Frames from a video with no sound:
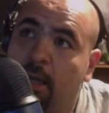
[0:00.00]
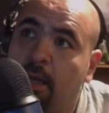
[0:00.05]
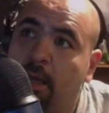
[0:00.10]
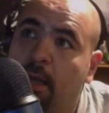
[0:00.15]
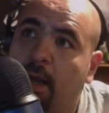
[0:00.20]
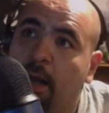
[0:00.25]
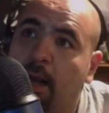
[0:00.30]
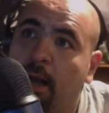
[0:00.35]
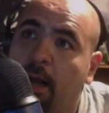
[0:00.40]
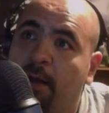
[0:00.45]

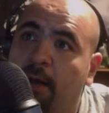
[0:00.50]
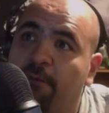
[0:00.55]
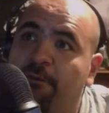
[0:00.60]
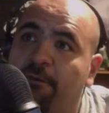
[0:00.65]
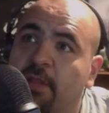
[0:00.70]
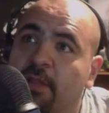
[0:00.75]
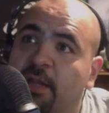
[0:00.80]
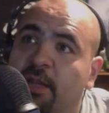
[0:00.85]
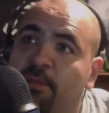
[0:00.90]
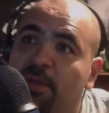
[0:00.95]

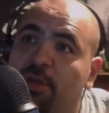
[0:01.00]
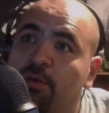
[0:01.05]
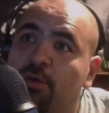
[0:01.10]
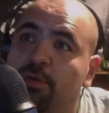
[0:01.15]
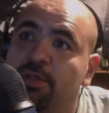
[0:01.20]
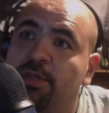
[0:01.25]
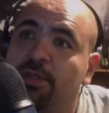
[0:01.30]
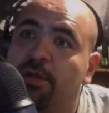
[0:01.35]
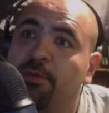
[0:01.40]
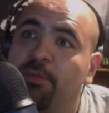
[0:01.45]
for letting me
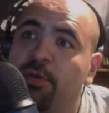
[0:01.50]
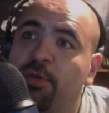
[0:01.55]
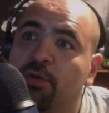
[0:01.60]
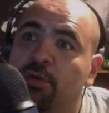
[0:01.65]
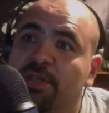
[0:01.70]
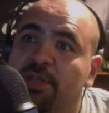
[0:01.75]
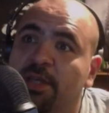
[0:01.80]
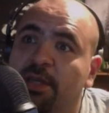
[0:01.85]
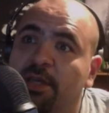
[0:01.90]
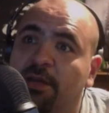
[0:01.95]
use their
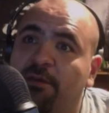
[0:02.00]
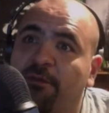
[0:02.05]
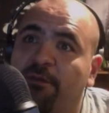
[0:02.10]
music,